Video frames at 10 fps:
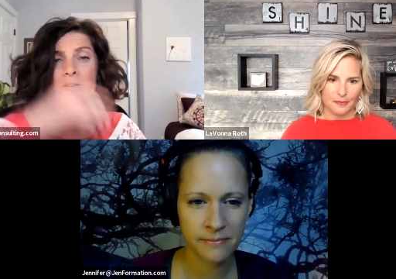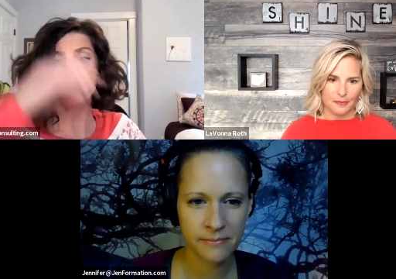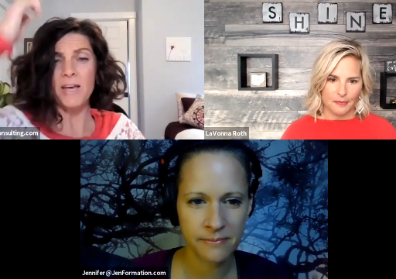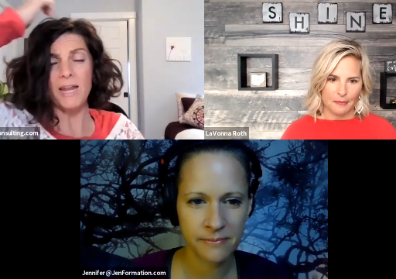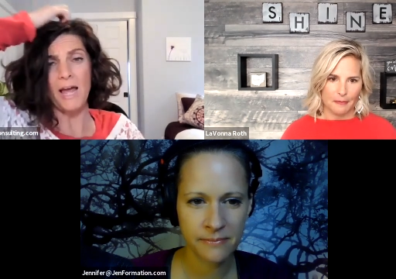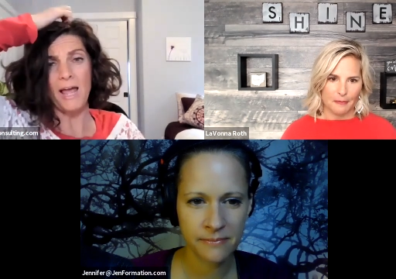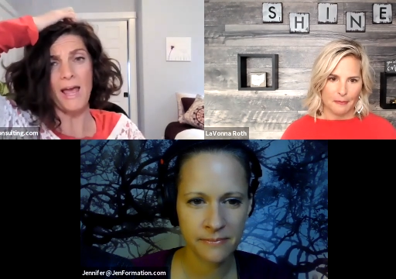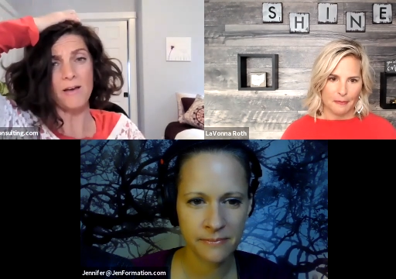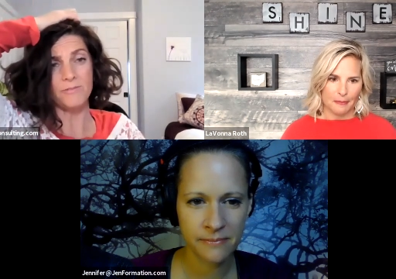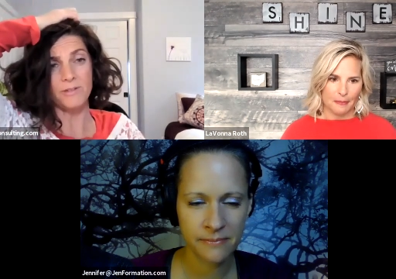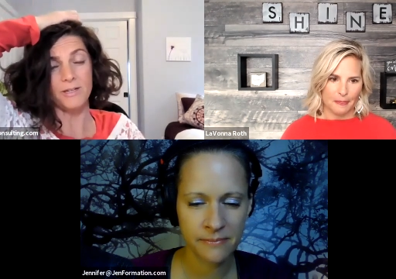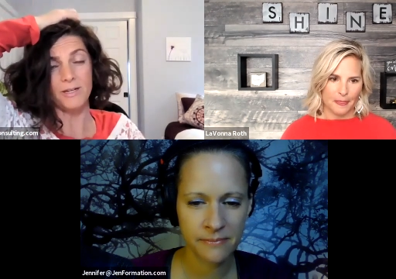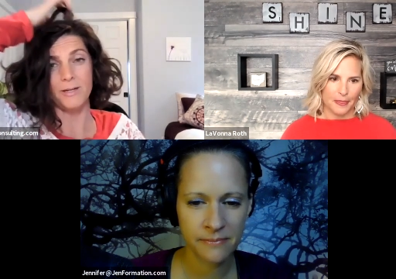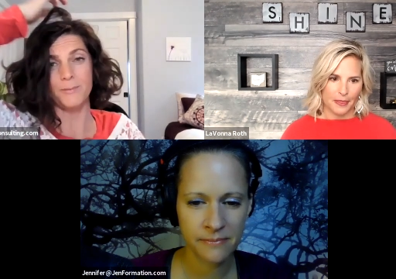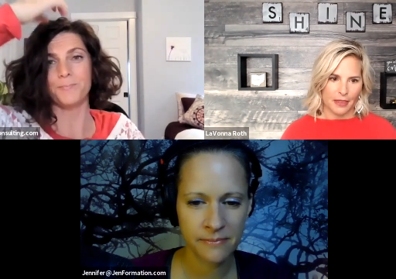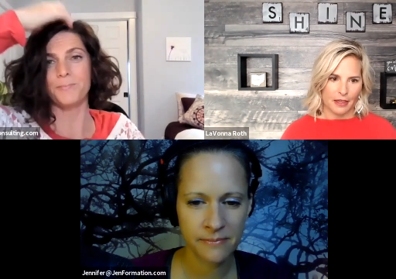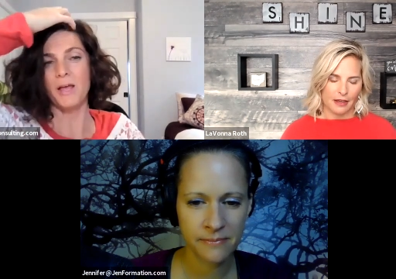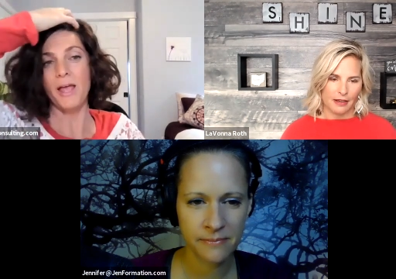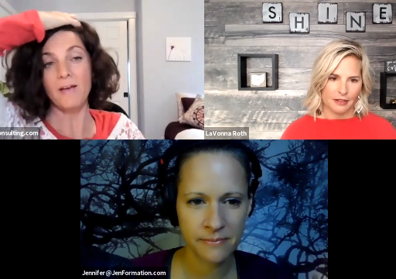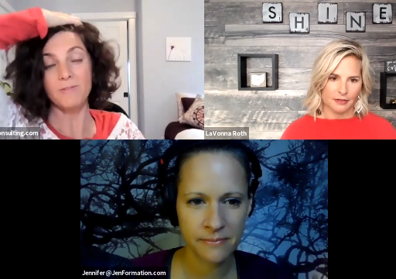Speaker 1: love that i have a um,
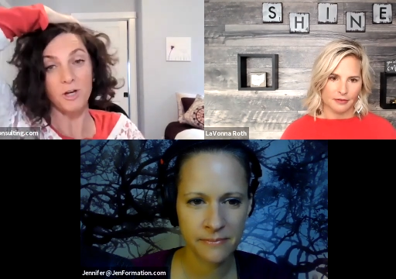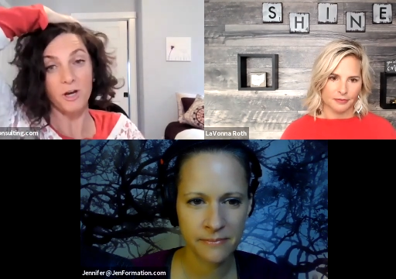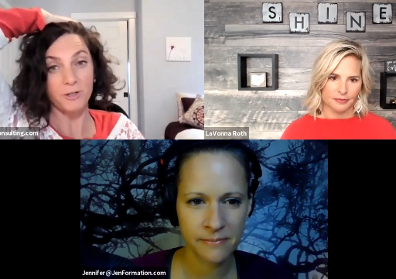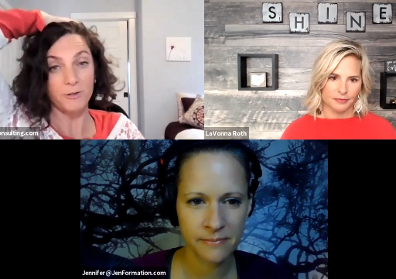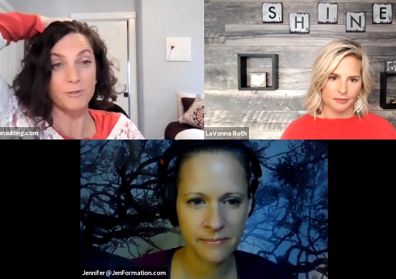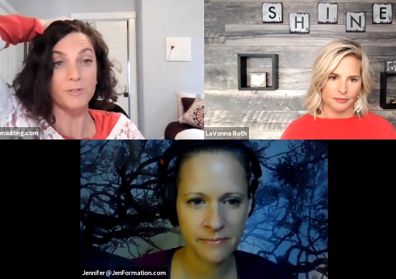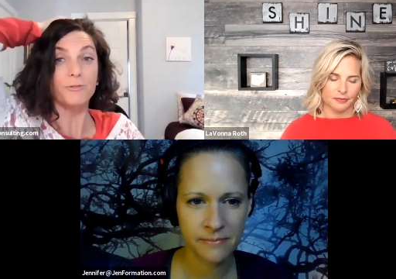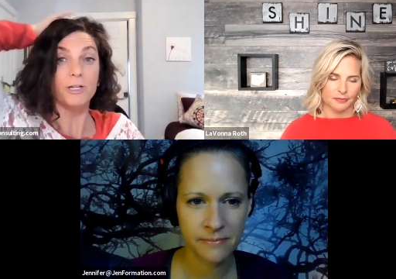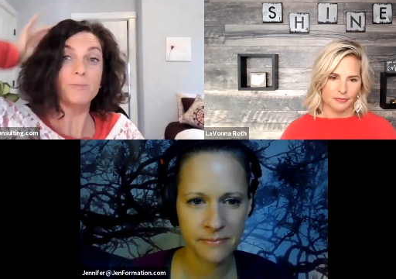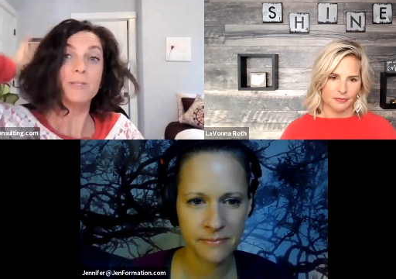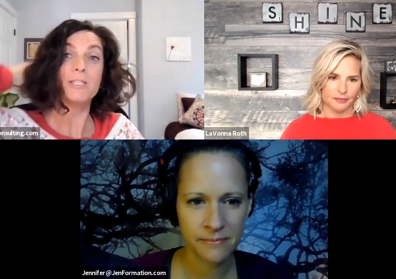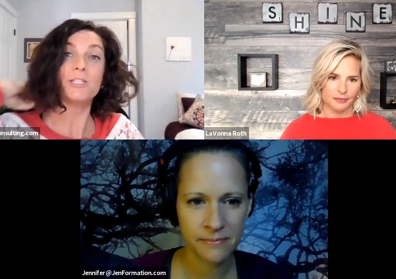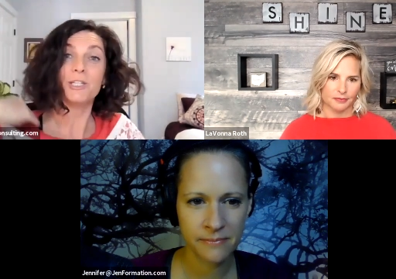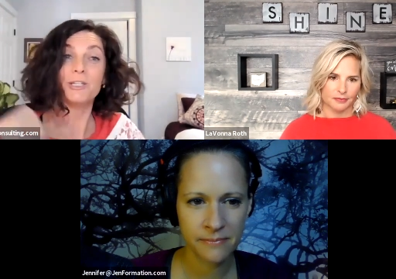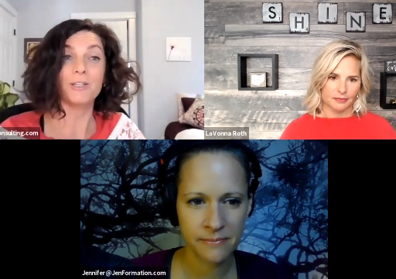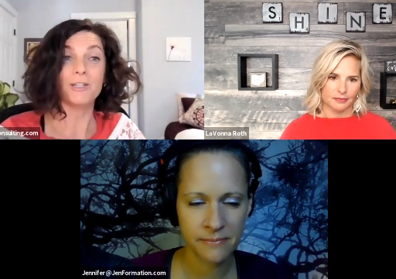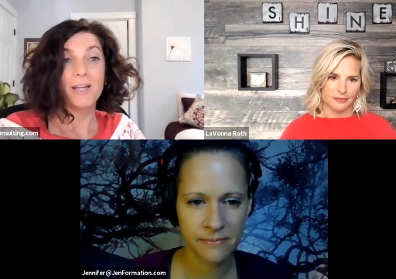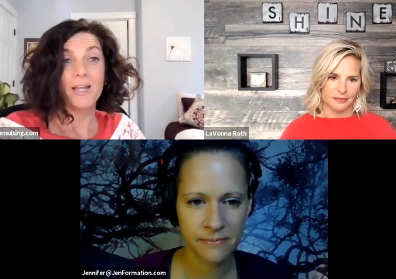I have a daughter who's a freshman this year